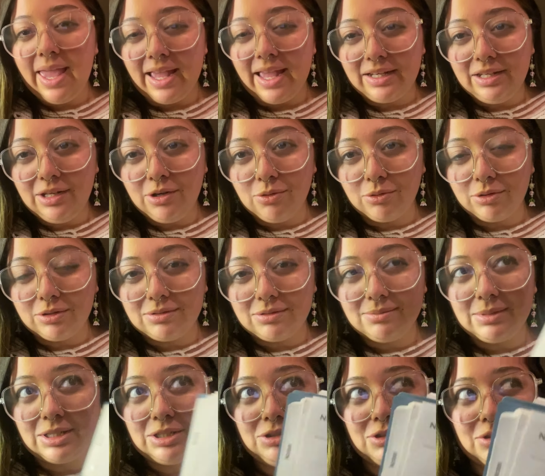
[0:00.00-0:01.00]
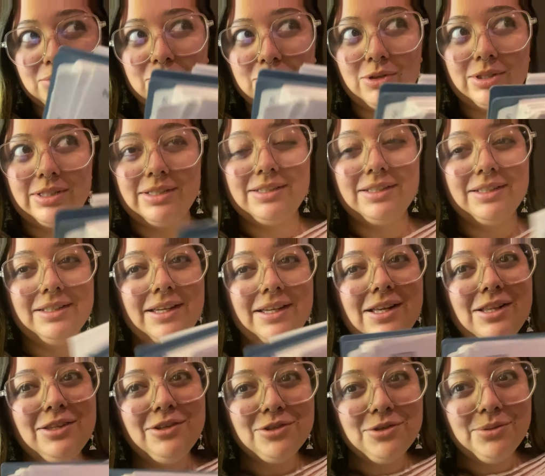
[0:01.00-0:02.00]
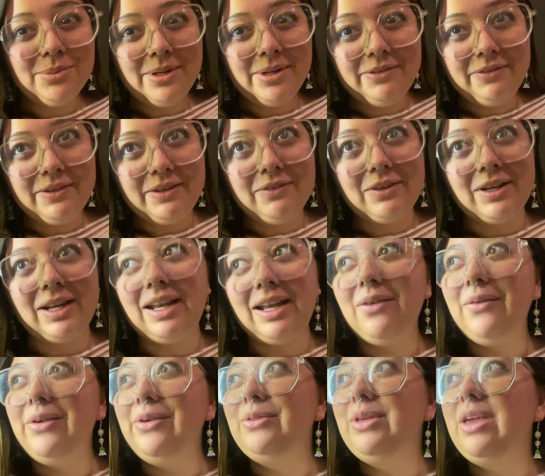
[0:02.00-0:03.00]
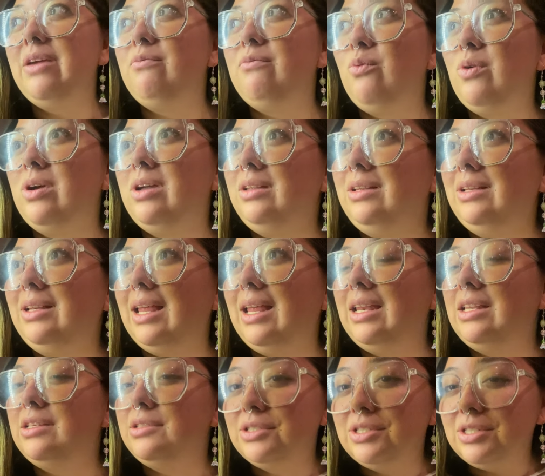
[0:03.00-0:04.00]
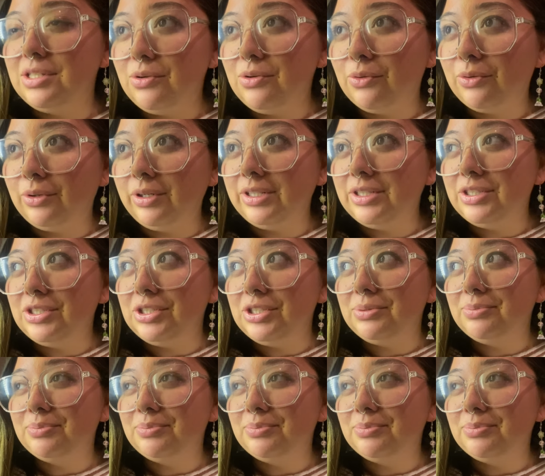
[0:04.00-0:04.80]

candy corn mushroom boys. Those are my favorite, and now I only have one, and it's just an orange.